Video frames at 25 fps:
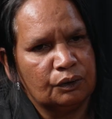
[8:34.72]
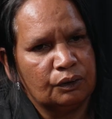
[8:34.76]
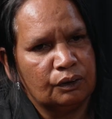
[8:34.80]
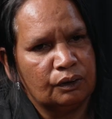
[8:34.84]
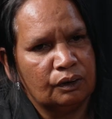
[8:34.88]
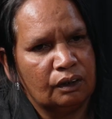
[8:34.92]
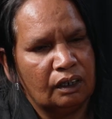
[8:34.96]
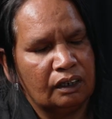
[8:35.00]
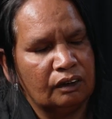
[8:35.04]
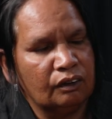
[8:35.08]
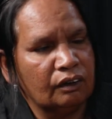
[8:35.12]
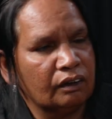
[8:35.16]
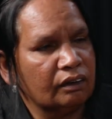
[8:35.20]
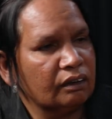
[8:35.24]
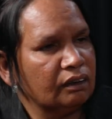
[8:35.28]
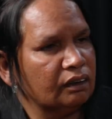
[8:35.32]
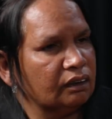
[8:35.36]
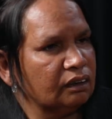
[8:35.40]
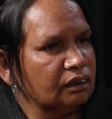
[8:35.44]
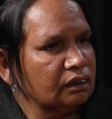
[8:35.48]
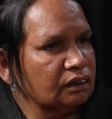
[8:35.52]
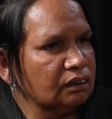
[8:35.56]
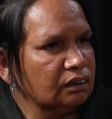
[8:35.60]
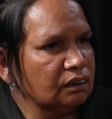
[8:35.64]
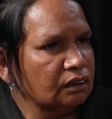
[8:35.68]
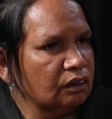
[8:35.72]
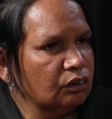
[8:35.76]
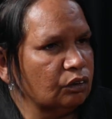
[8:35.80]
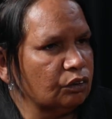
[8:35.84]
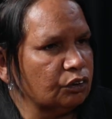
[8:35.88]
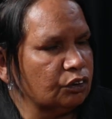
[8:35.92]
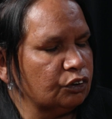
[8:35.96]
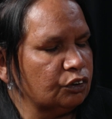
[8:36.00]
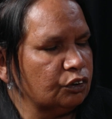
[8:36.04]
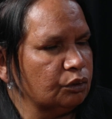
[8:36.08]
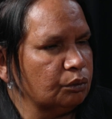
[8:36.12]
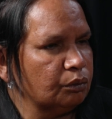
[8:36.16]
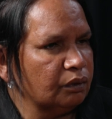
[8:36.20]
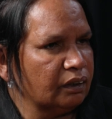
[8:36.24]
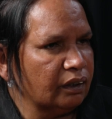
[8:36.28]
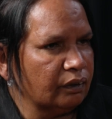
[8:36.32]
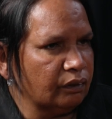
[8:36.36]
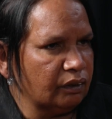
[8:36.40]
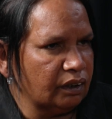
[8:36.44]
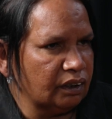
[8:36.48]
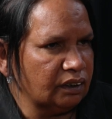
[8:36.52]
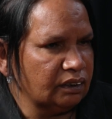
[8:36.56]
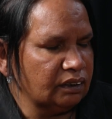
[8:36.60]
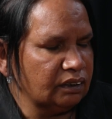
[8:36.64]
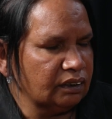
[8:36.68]
and I think it's a lot to do with our
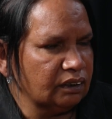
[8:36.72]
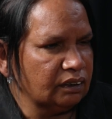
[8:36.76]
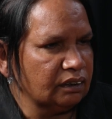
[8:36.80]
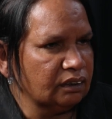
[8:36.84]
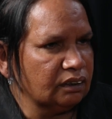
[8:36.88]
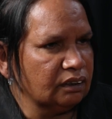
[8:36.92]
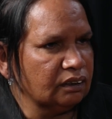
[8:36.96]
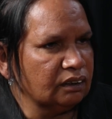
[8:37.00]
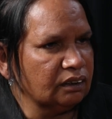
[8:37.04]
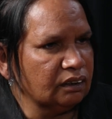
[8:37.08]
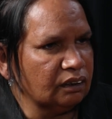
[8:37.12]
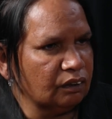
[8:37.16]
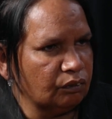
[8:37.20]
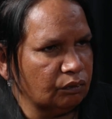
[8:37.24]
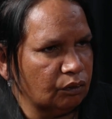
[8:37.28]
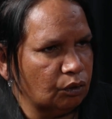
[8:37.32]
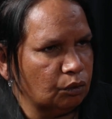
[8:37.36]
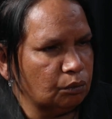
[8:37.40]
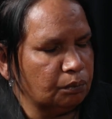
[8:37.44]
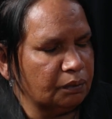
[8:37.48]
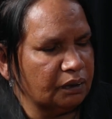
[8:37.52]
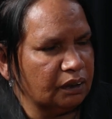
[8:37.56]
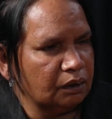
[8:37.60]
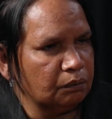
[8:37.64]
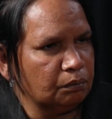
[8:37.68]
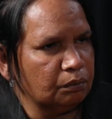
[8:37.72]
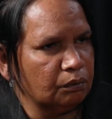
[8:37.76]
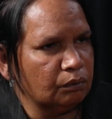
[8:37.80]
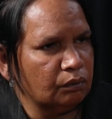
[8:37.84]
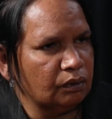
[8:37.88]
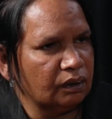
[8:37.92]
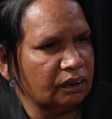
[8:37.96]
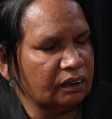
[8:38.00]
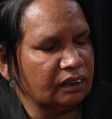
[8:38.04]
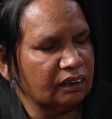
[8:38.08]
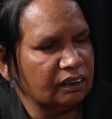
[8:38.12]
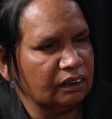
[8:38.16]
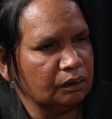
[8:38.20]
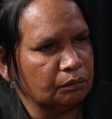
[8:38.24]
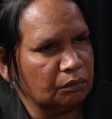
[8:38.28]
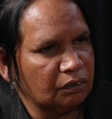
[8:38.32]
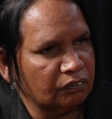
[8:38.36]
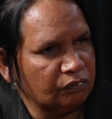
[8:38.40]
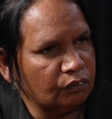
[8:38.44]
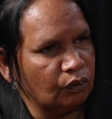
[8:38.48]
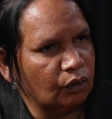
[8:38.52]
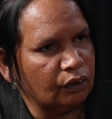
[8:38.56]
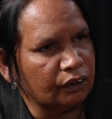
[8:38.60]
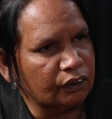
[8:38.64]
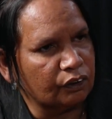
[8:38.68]
ancestors and our old people, and keep the
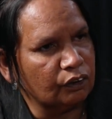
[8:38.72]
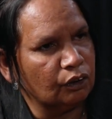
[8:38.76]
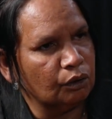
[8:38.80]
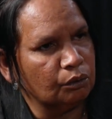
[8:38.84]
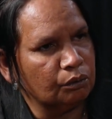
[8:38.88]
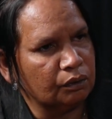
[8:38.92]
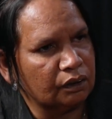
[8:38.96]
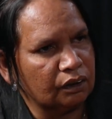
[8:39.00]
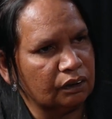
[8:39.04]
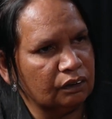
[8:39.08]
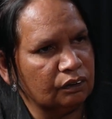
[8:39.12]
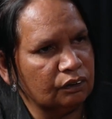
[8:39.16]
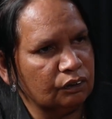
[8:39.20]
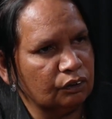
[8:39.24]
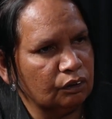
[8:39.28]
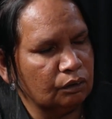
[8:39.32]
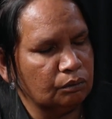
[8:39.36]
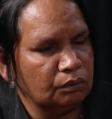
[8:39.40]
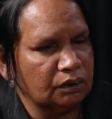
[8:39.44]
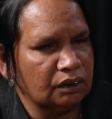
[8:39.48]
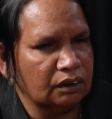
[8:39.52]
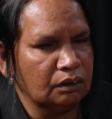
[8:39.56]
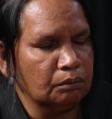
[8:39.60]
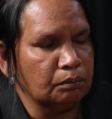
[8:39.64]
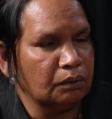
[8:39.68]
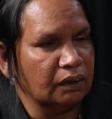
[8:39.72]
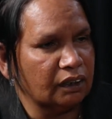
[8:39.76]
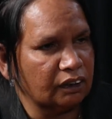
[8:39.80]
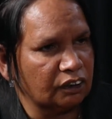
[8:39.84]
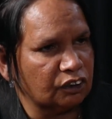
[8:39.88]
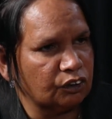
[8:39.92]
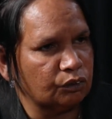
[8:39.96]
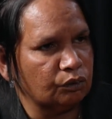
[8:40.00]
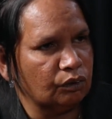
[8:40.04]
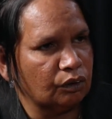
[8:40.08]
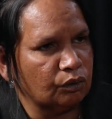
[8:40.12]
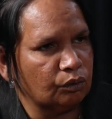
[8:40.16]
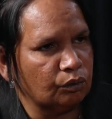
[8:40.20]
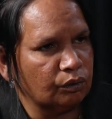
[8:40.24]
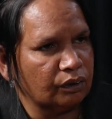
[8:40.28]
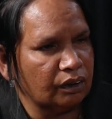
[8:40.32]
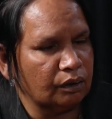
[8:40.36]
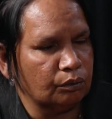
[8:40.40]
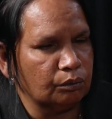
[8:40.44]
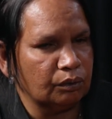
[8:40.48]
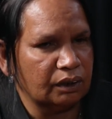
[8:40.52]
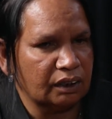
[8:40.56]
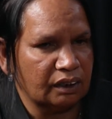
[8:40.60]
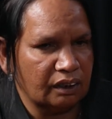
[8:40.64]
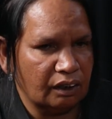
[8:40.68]
fight going in terms of the black struggle
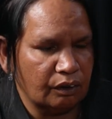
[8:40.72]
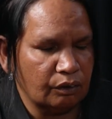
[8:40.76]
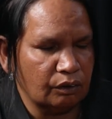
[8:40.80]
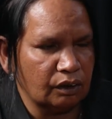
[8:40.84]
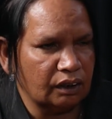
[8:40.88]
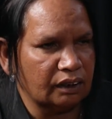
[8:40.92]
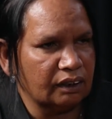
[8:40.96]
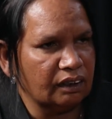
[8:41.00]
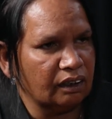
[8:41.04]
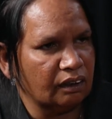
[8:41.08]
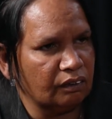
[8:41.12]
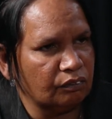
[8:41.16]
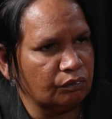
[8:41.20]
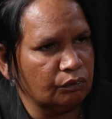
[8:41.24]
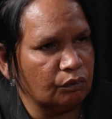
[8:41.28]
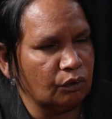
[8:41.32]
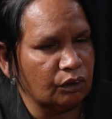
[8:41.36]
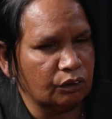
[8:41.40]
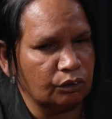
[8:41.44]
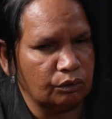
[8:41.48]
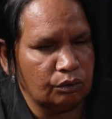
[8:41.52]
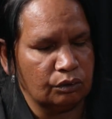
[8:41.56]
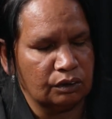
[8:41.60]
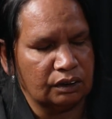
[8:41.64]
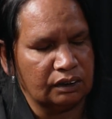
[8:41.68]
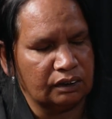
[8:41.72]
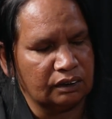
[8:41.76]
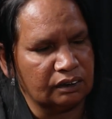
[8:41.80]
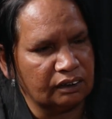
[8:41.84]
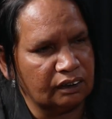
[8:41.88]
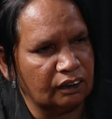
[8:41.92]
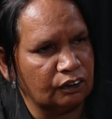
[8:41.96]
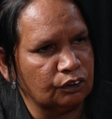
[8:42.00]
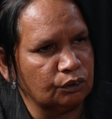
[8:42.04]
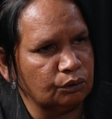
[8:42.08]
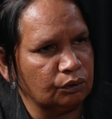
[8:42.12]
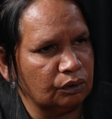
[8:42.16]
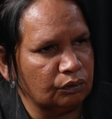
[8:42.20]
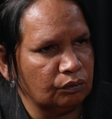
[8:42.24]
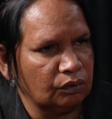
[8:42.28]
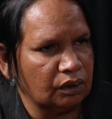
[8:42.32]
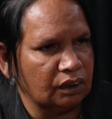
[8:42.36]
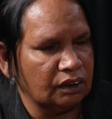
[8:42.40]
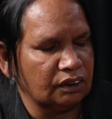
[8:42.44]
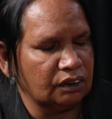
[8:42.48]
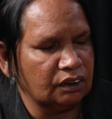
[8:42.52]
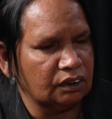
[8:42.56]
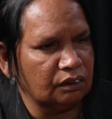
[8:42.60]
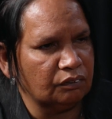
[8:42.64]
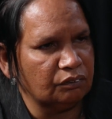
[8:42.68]
that we currently have right across this country in
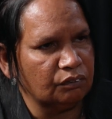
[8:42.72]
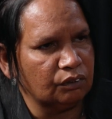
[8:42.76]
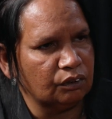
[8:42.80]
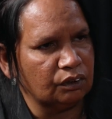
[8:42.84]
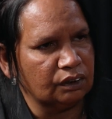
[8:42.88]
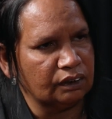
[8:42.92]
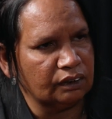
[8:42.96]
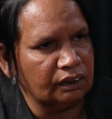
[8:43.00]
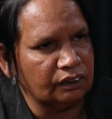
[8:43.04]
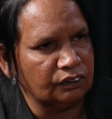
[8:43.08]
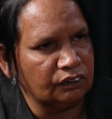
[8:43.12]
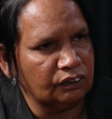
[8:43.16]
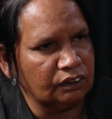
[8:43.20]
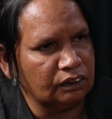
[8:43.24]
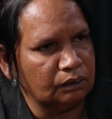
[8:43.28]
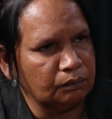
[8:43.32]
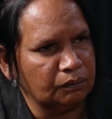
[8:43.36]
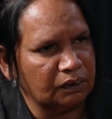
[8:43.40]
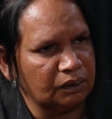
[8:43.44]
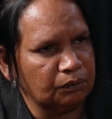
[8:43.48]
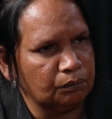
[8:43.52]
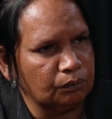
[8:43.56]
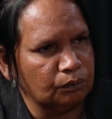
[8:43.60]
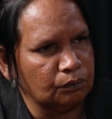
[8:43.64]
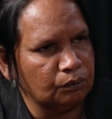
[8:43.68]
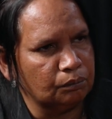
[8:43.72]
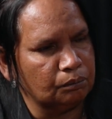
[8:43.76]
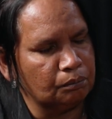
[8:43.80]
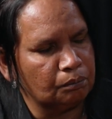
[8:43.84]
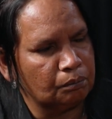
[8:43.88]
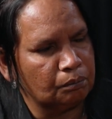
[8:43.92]
relation to First Nations people.